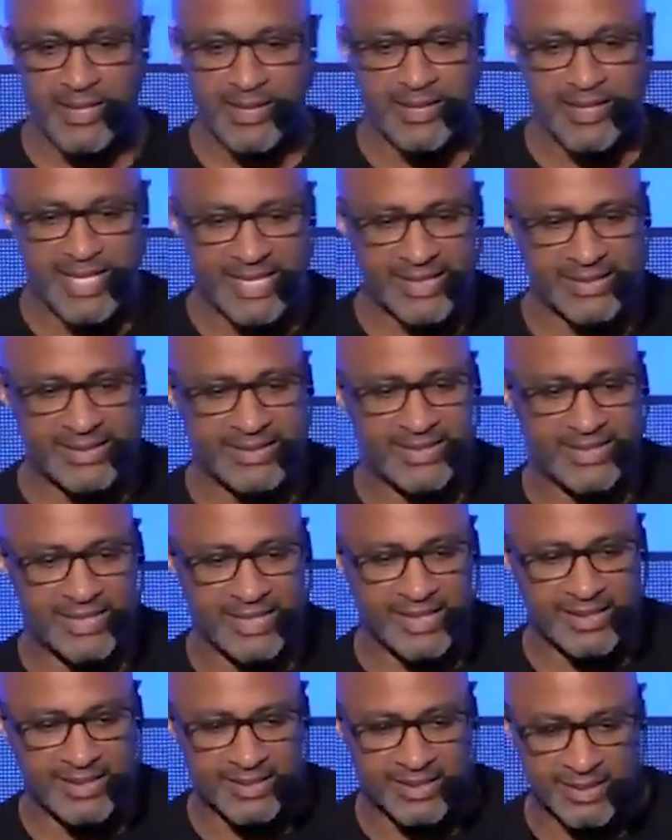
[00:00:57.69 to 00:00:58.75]
"Then
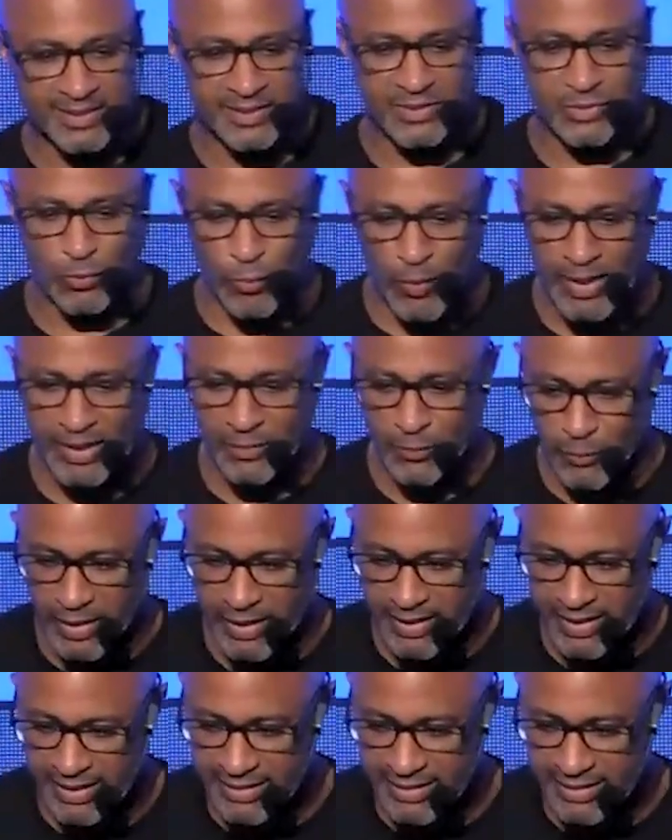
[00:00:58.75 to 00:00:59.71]
Jesus went with